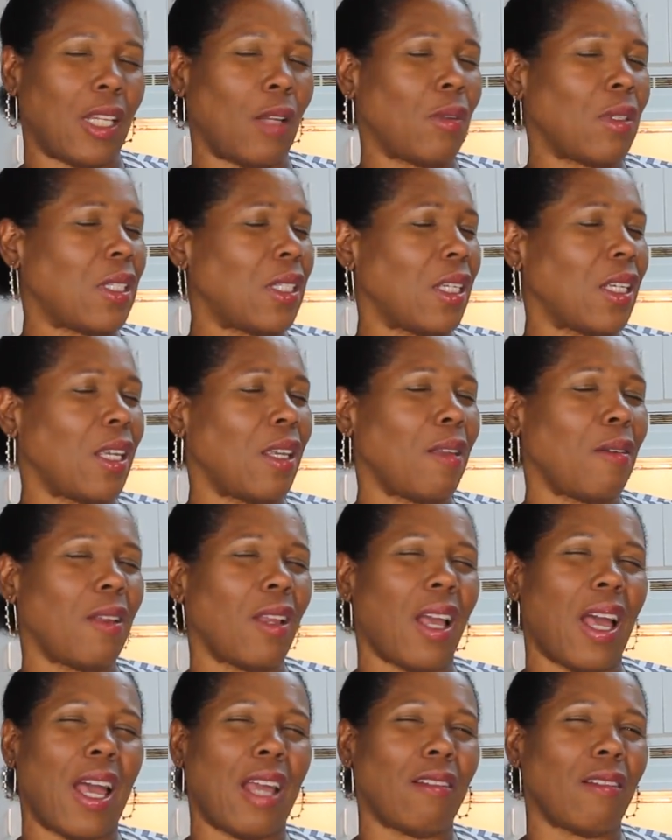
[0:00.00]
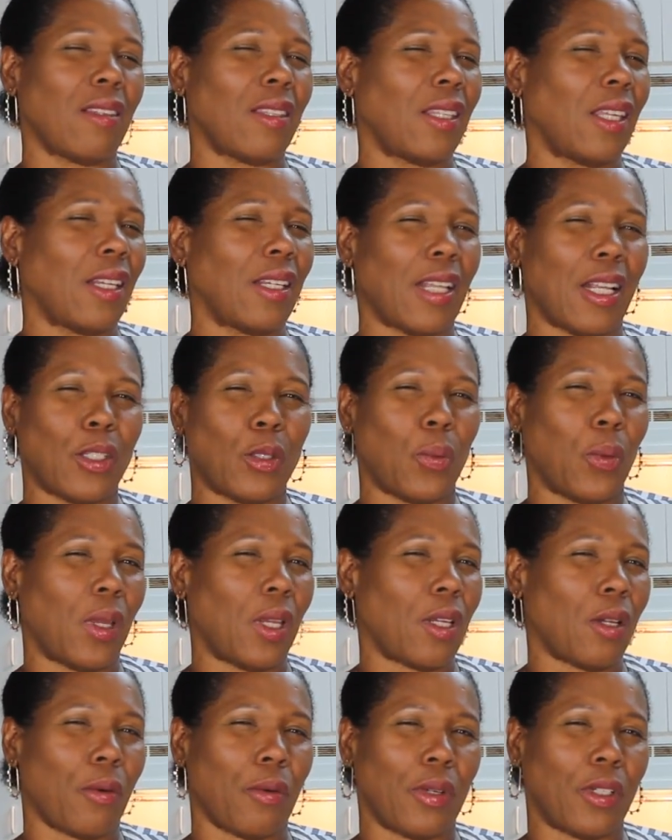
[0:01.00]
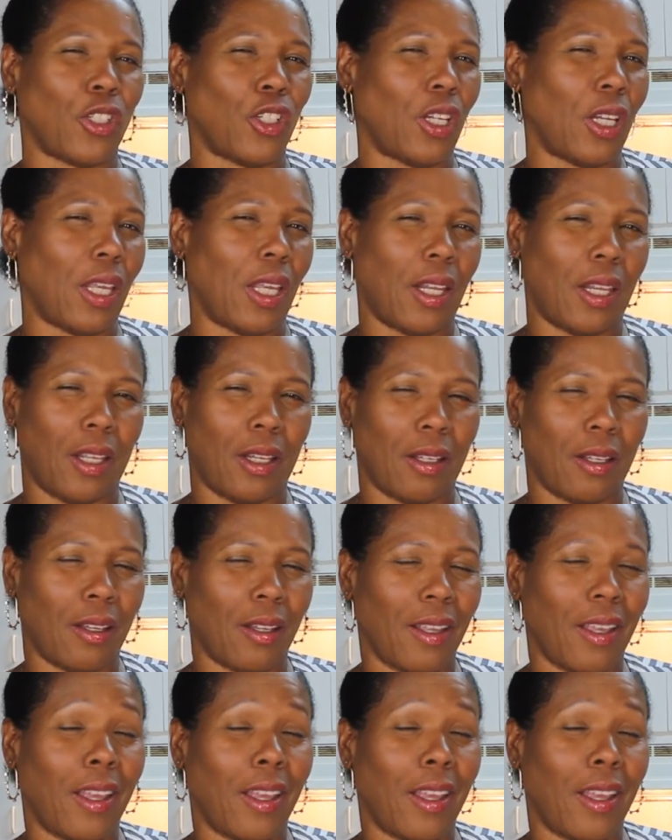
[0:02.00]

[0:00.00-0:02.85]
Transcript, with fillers: and I was thinking I don't think that's where it originated,